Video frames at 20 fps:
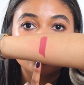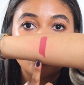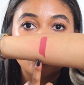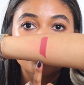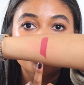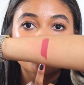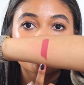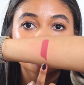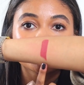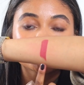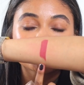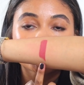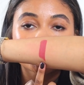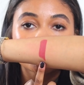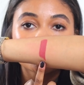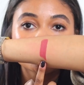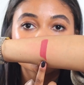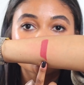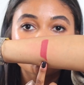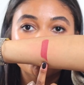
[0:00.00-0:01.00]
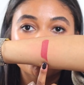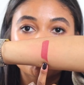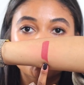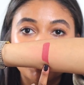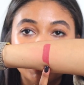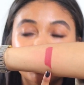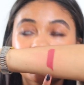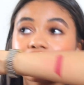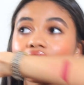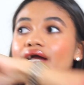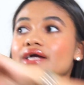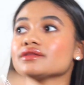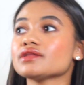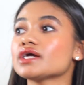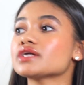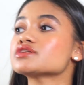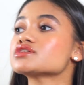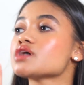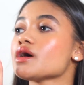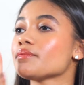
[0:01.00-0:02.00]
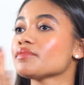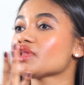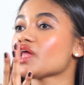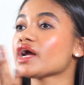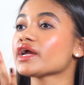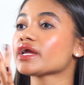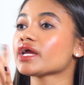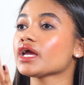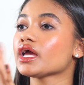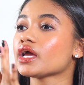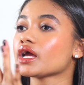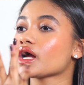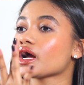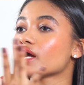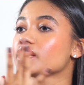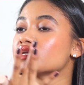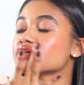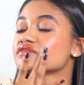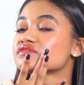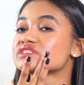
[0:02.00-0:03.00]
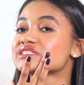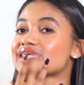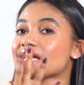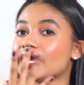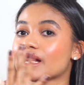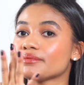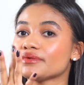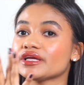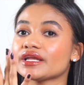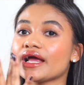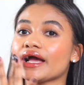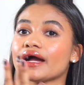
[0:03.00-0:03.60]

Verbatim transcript: Although it skews more pink, I like to apply it and kind of dab it